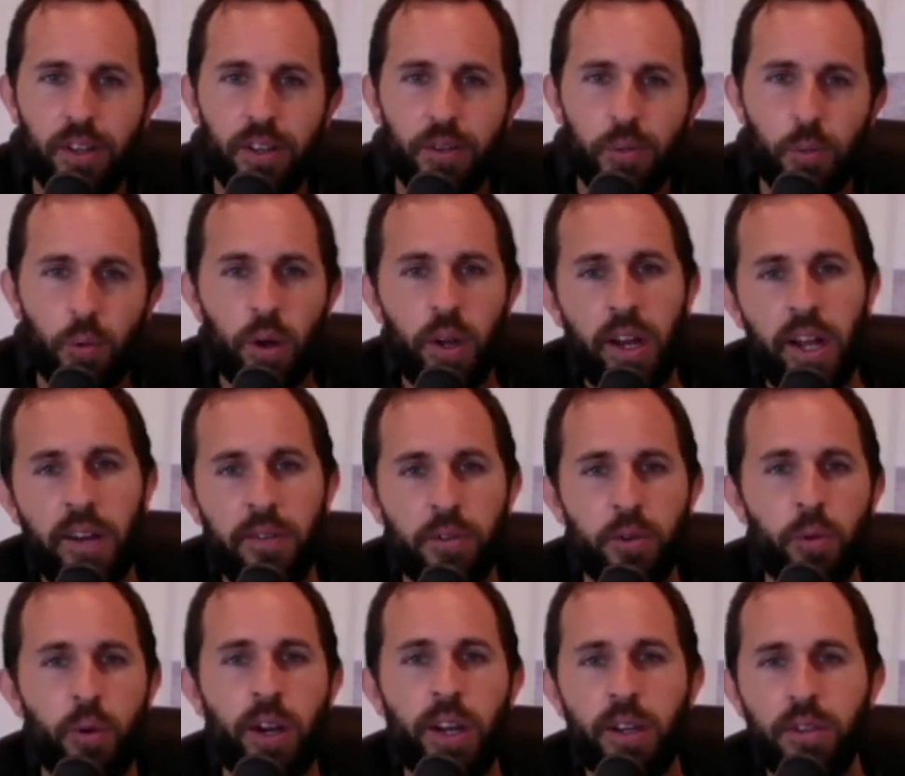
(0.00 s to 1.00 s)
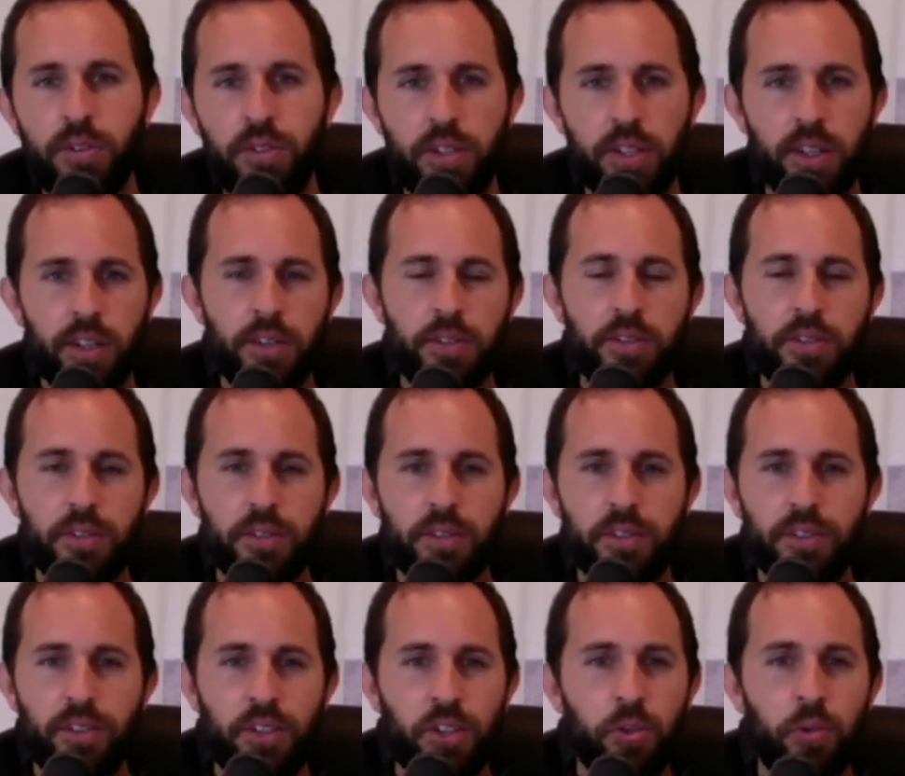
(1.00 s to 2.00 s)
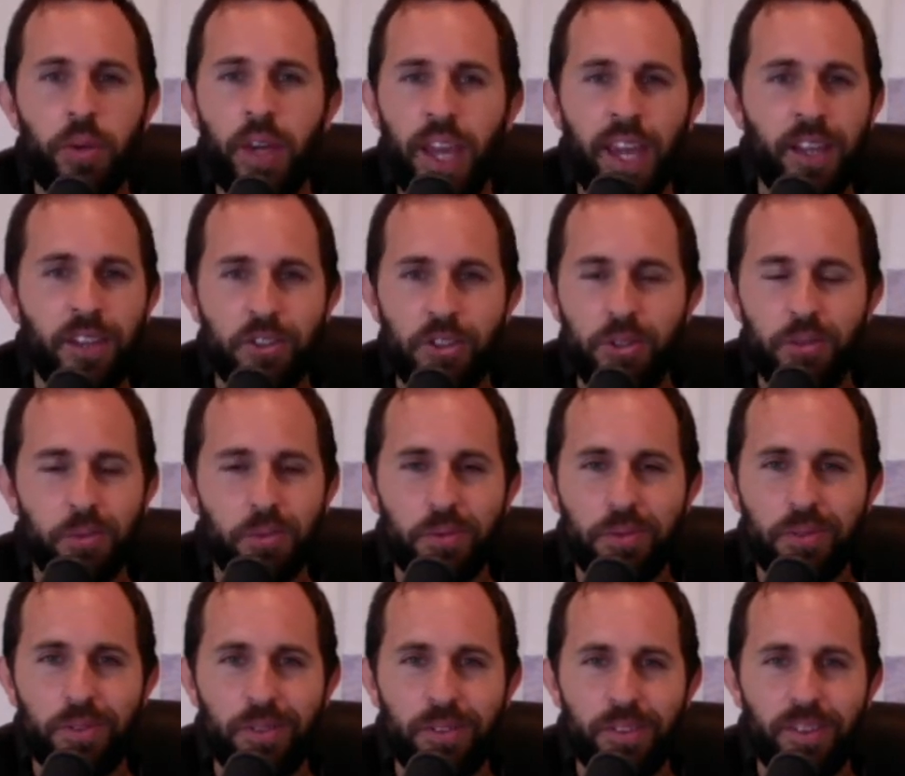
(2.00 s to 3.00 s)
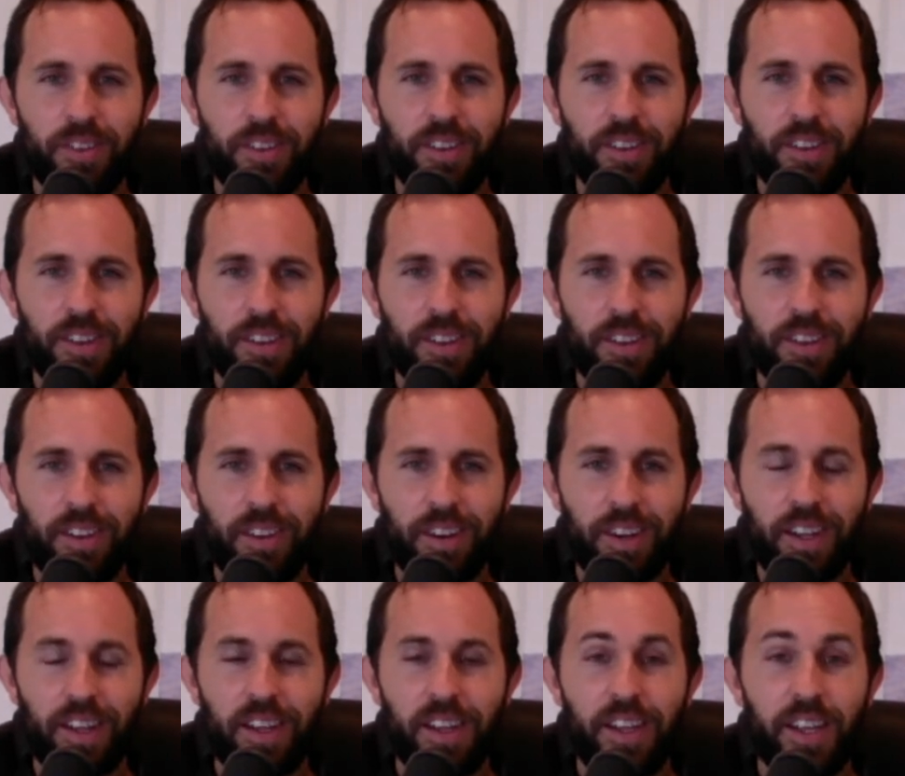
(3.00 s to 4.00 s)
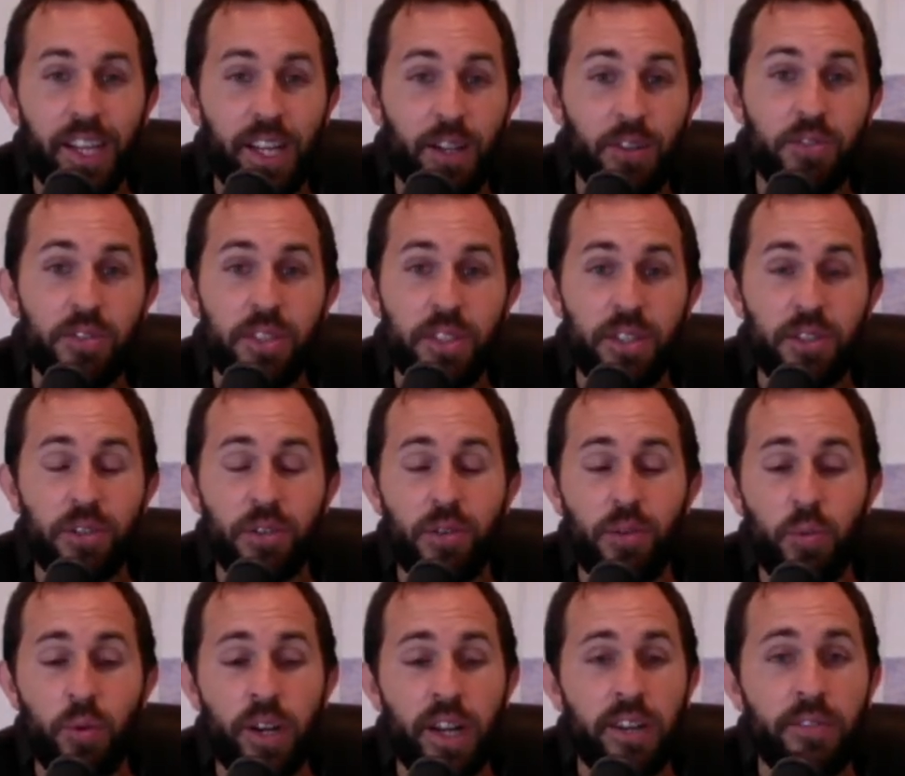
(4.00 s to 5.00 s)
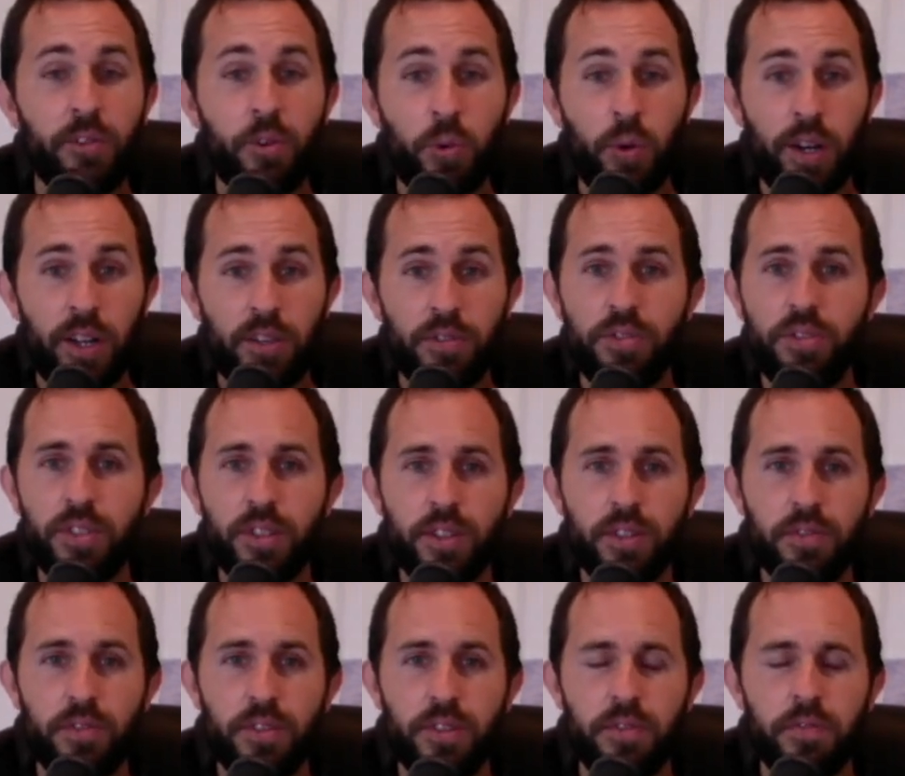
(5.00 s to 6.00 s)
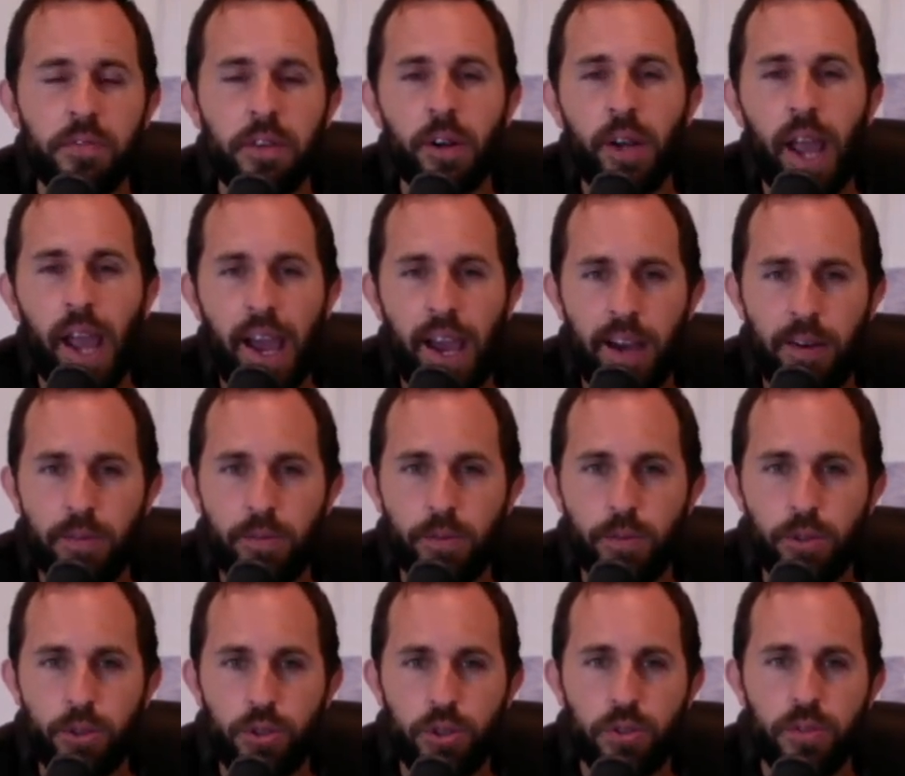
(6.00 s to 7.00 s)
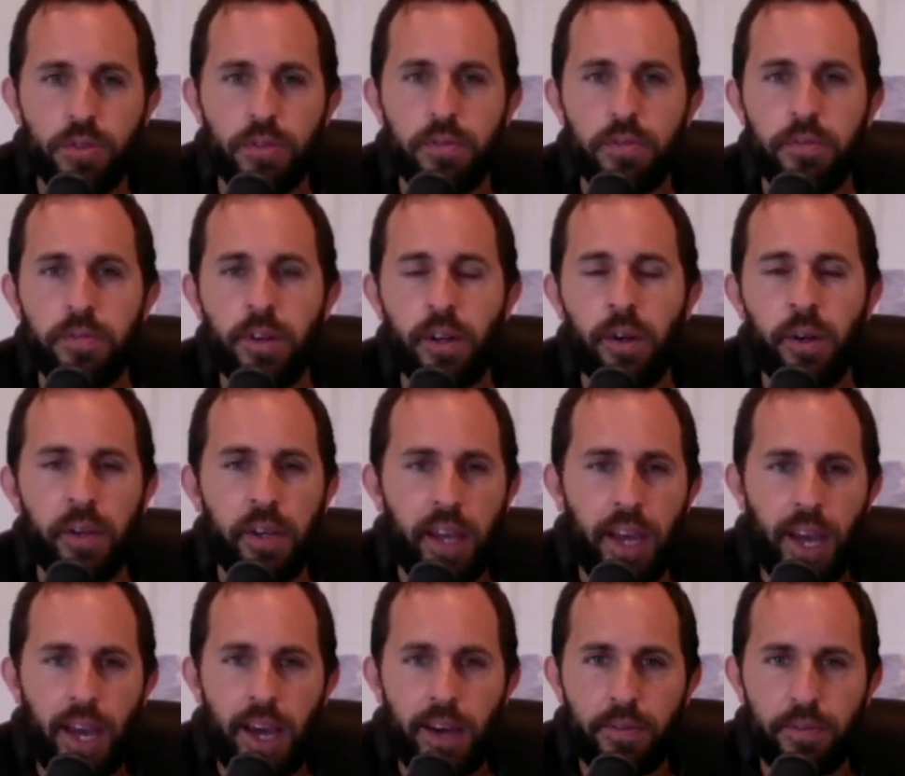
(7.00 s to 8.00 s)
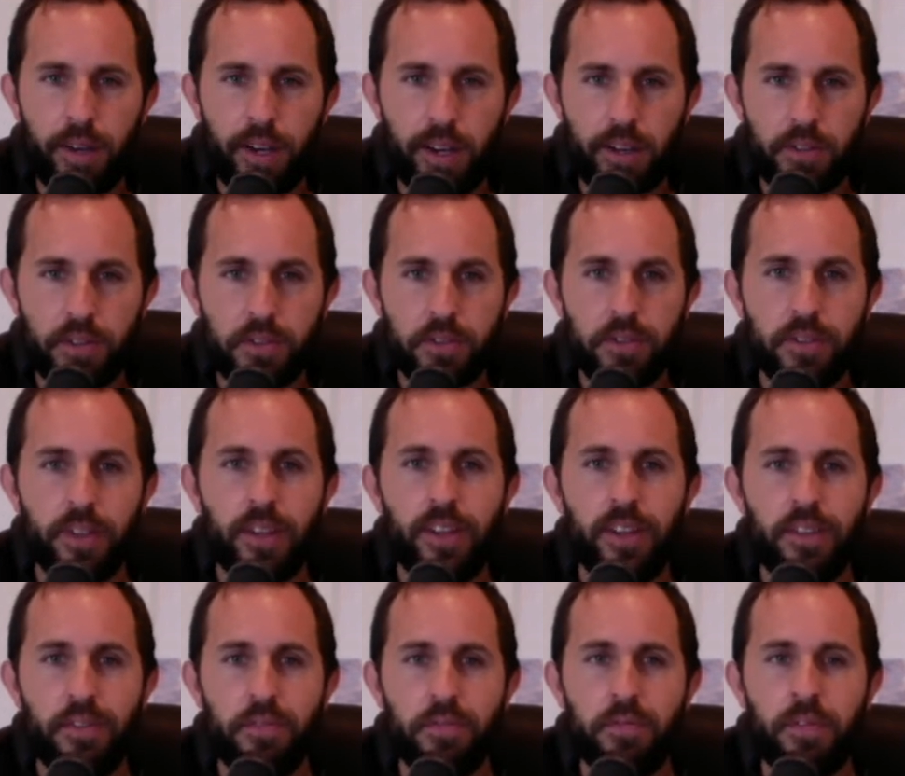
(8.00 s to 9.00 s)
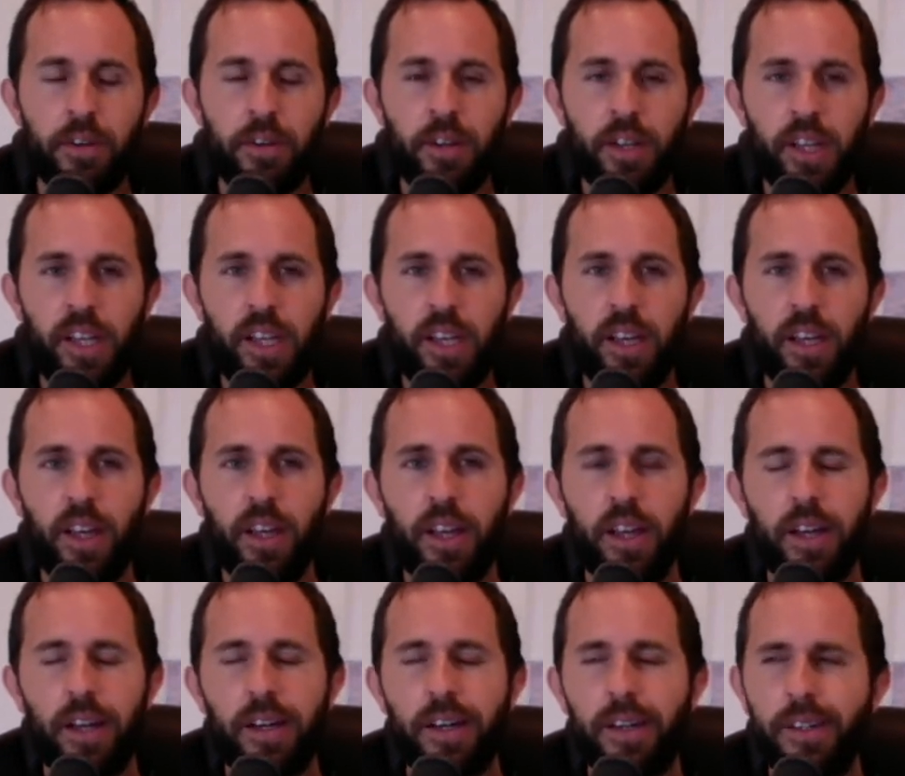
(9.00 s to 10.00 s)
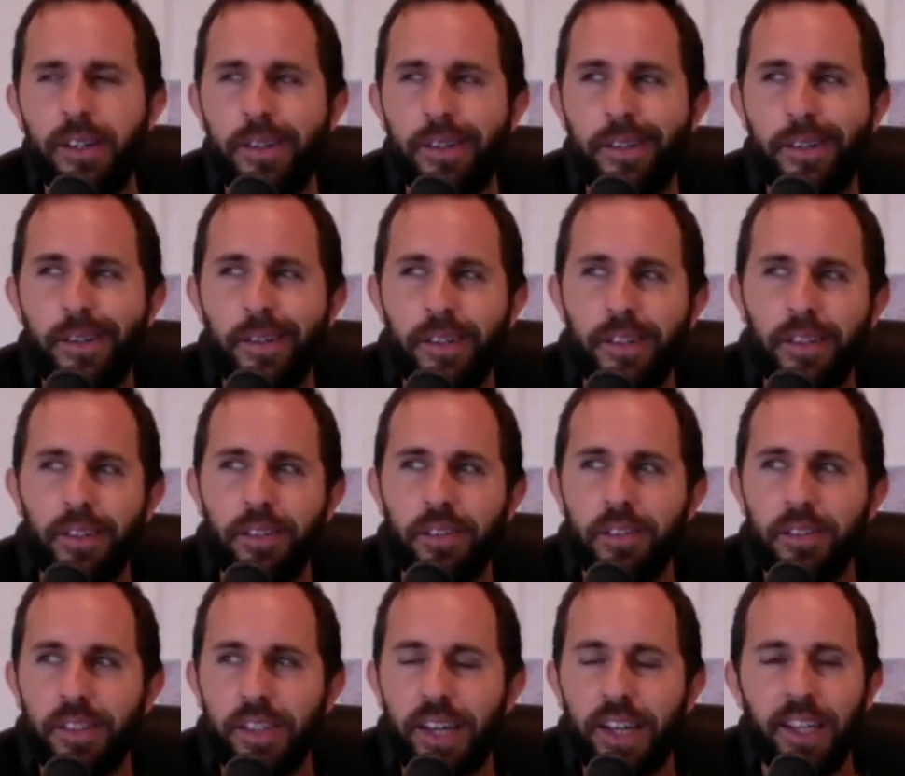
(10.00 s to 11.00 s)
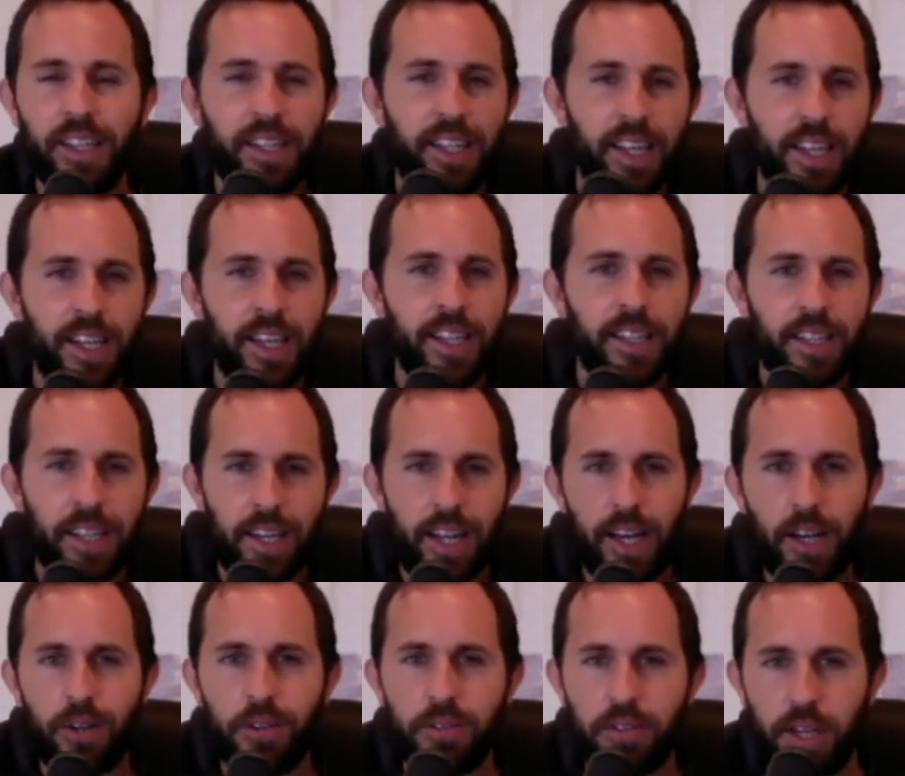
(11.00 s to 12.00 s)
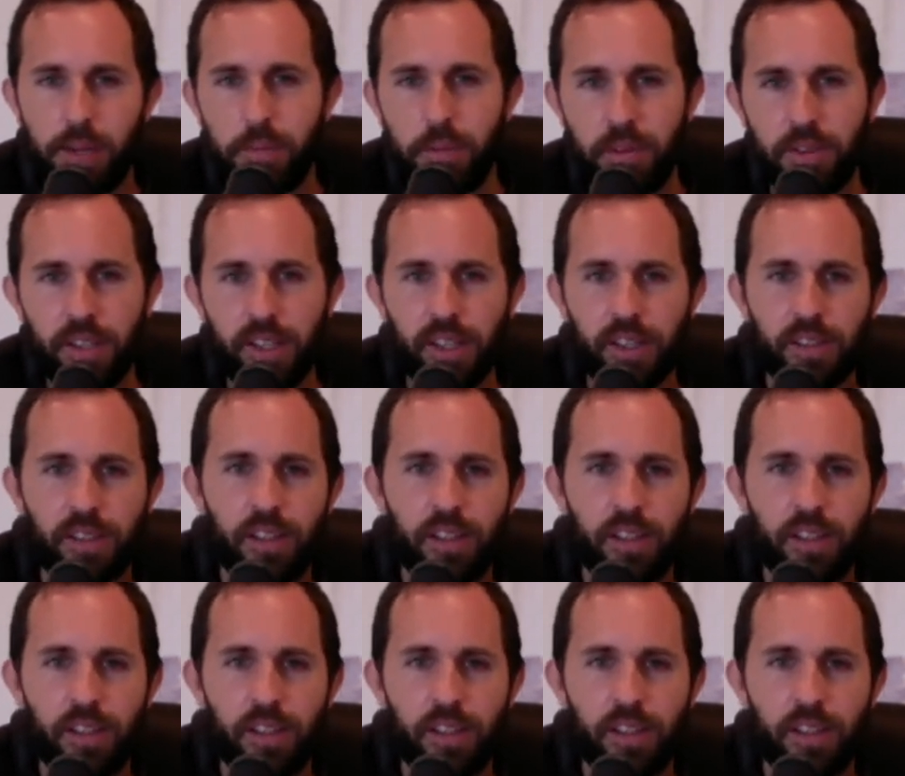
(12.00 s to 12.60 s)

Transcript: What everyone else does, you can't do, right? Here's the deal. What everyone else does is very average, very half-ass, very uh, kind of get in, get out type of thing.